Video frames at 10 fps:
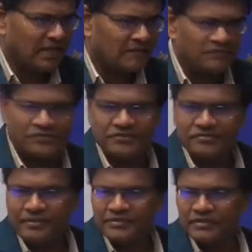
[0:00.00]
Armed Forces
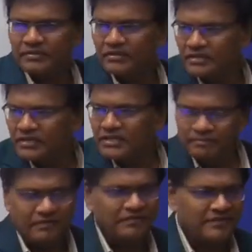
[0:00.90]
Special
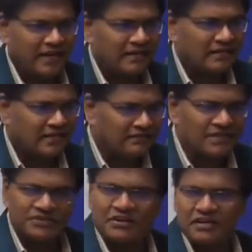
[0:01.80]
Powers Act, gives
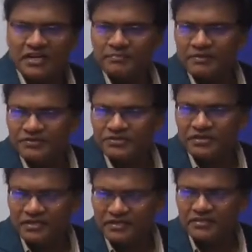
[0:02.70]
extraordinary powers to
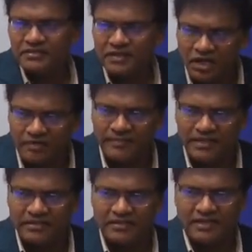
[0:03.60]
the army,
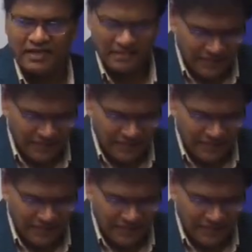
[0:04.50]
and